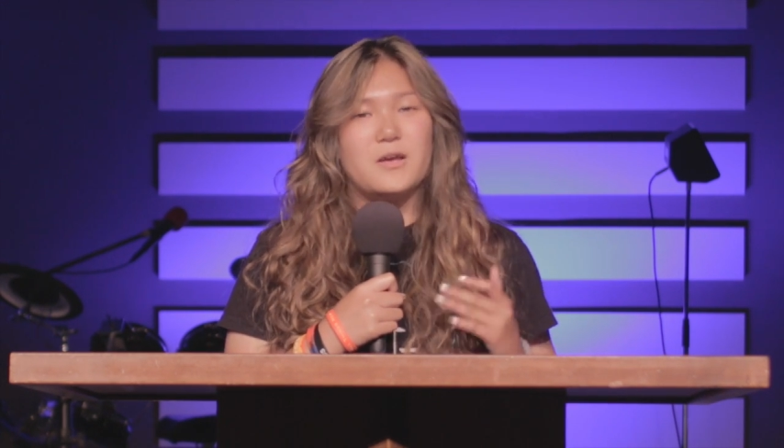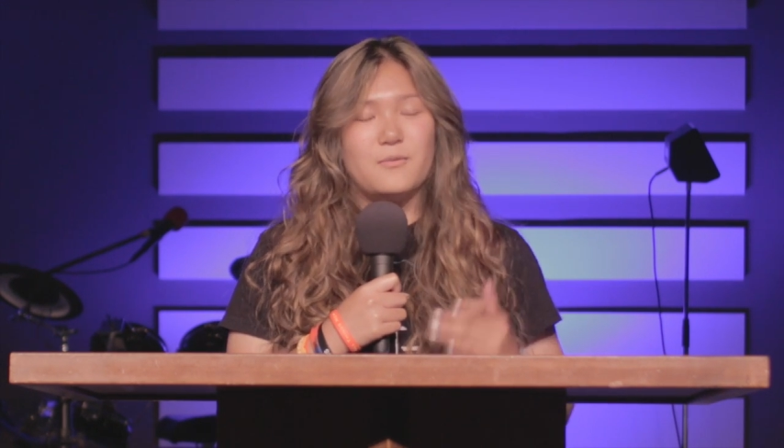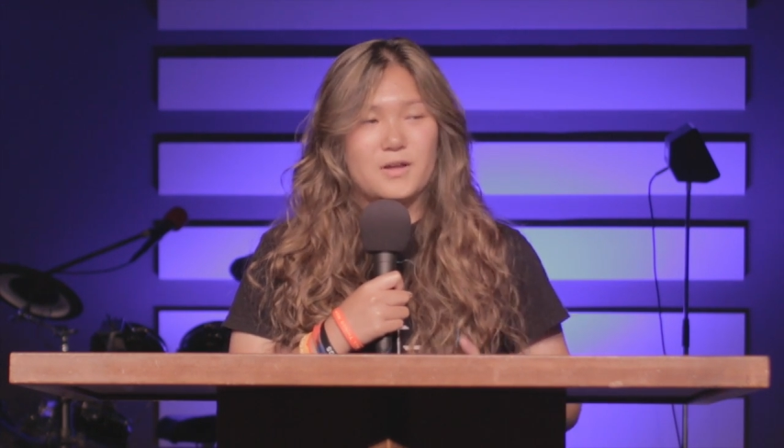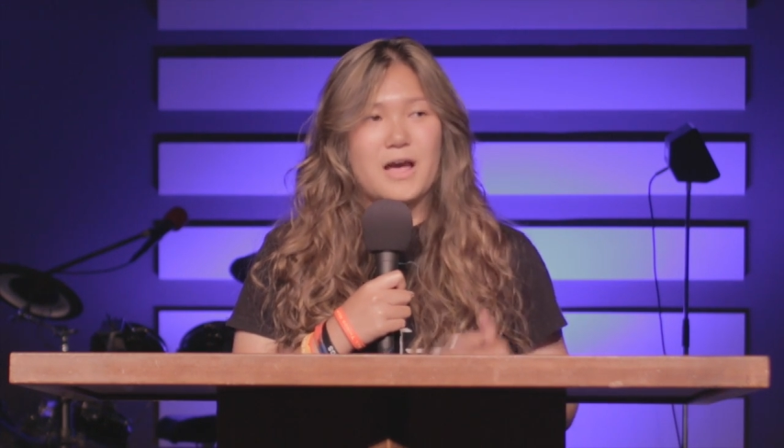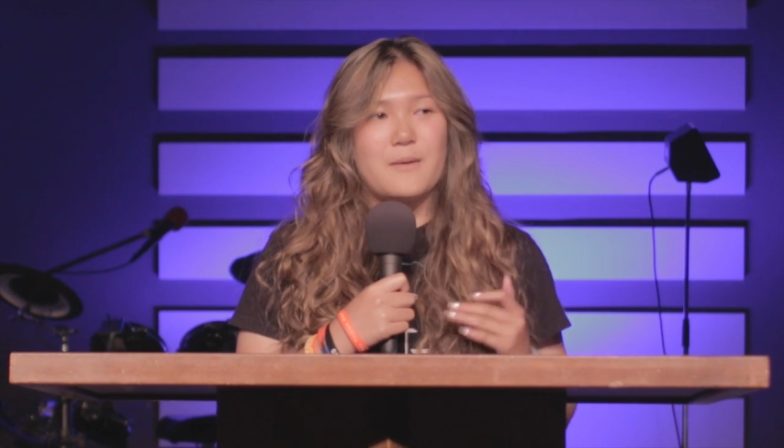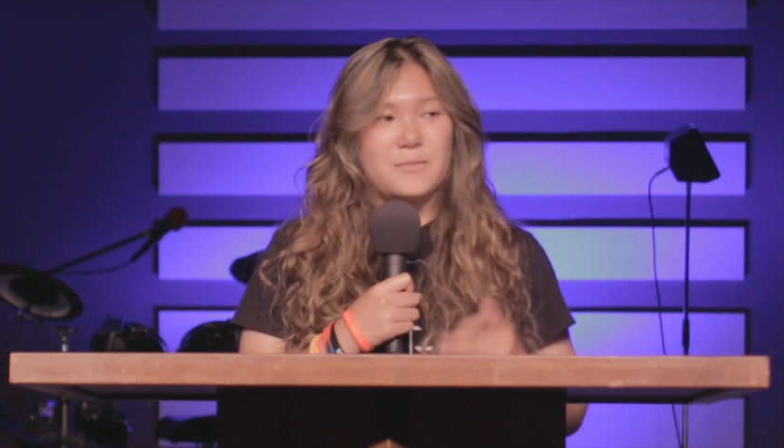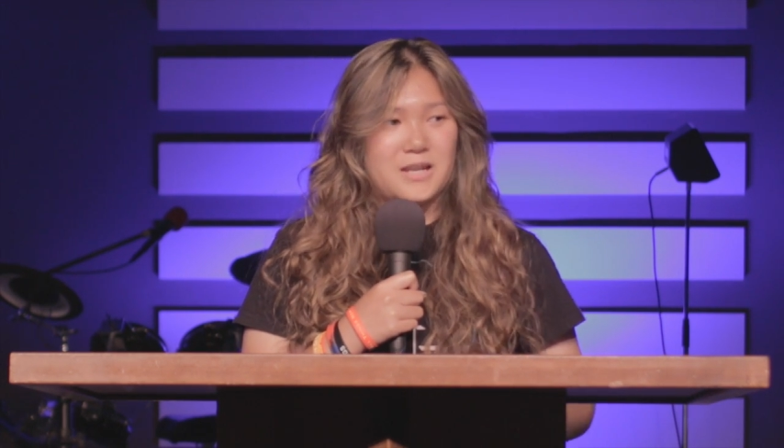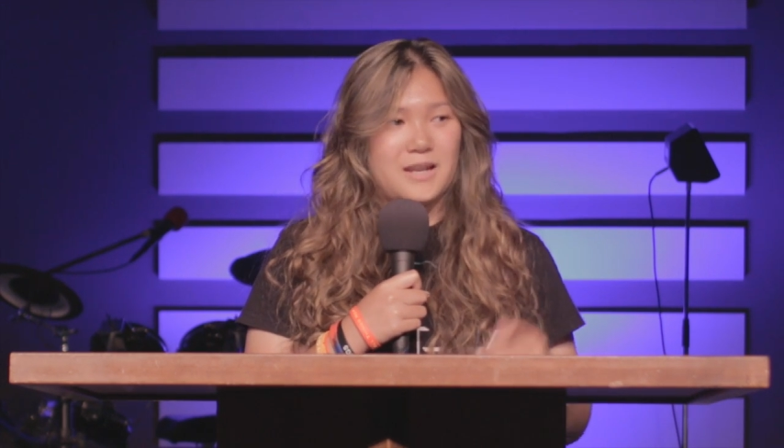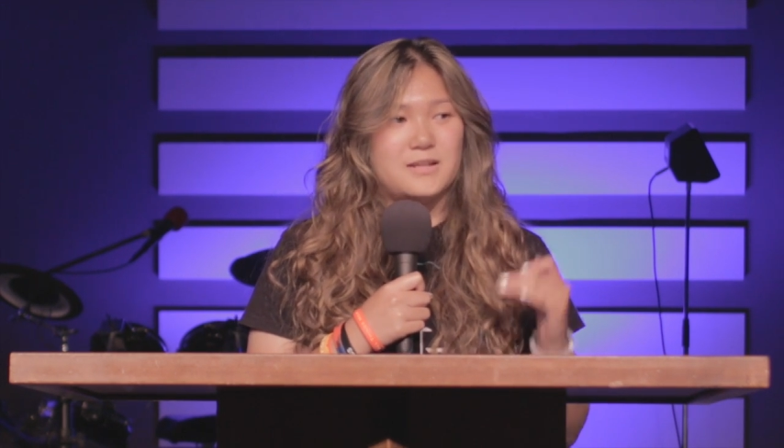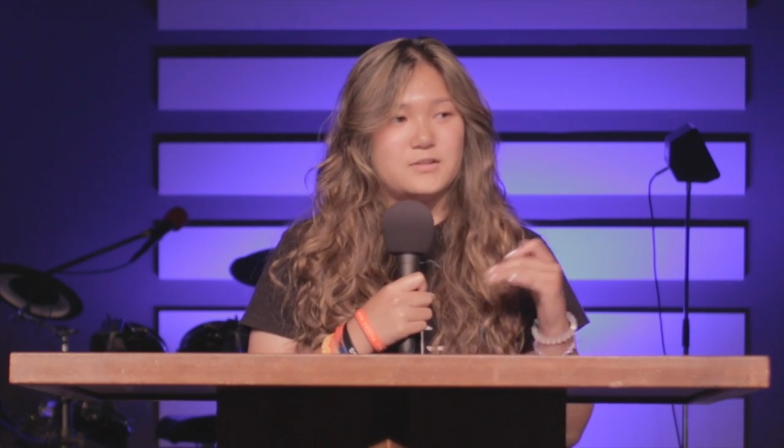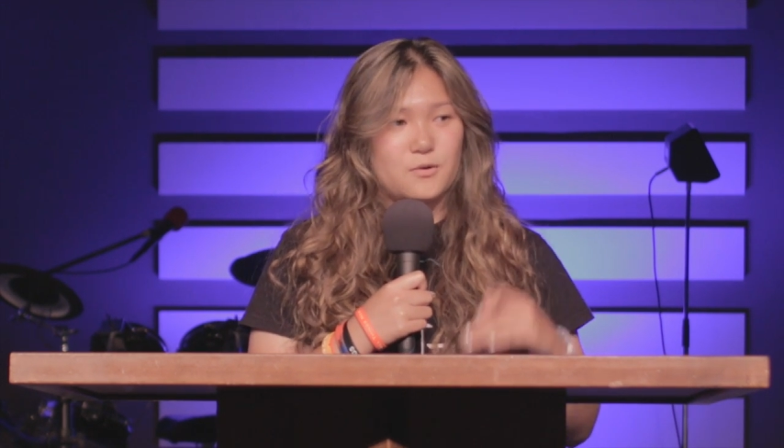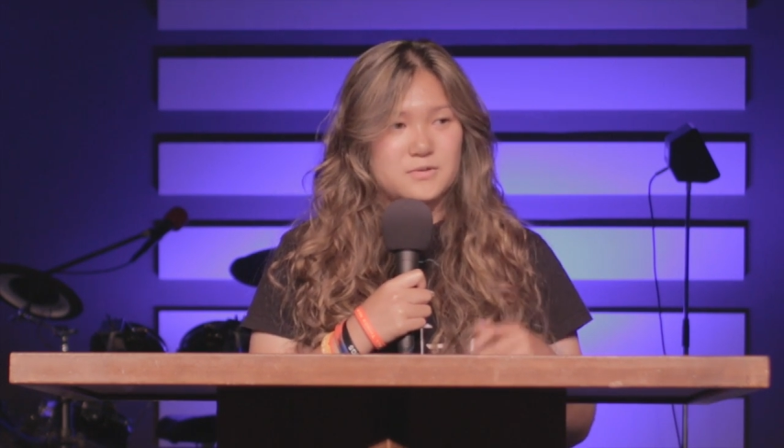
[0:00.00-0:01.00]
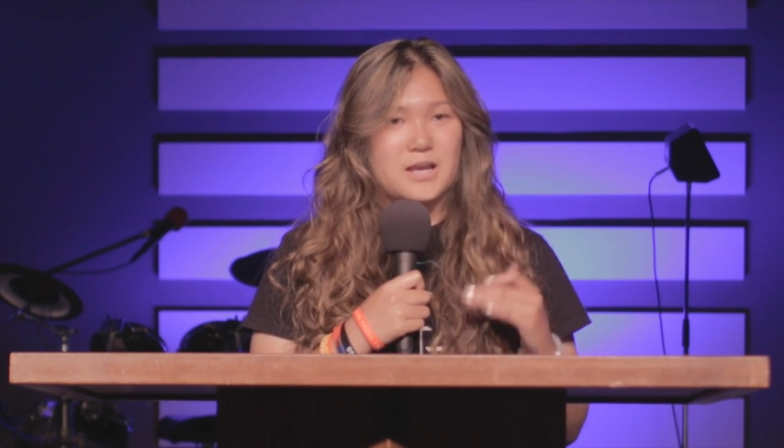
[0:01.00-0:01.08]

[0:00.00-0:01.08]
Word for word: it will happen at its own